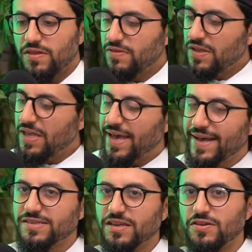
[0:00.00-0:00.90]
He
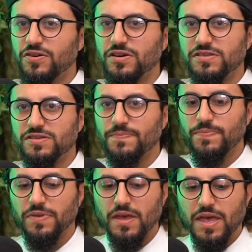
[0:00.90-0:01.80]
has it cooked,
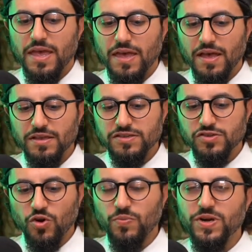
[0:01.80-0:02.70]

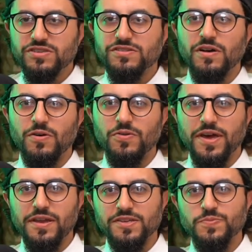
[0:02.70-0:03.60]
so much so
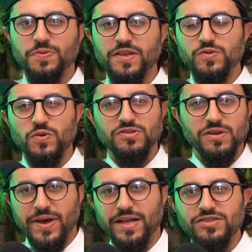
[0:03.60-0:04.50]
that his place was
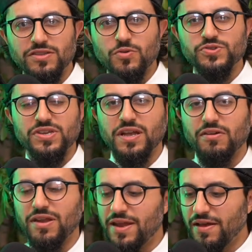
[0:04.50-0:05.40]
imagined almost like
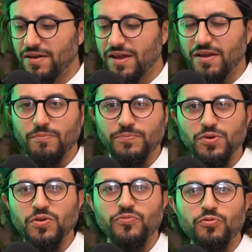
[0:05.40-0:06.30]
a
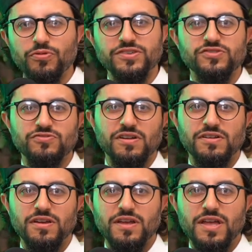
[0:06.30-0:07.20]
beautiful restaurant.
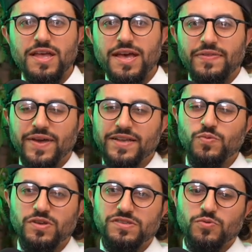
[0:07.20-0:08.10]
And that's
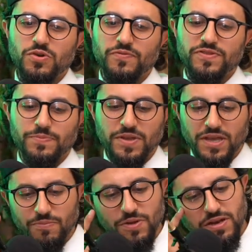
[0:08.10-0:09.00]
what sort of something
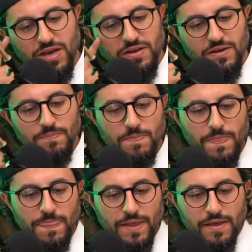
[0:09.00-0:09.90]
gave me an idea.
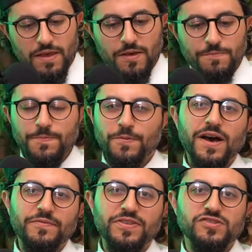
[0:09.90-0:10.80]
People
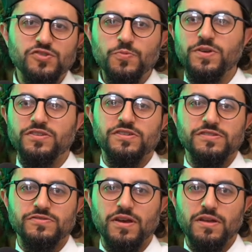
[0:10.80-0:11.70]
have these soup
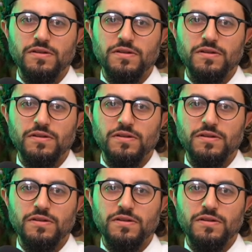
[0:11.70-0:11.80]
kitchens, right?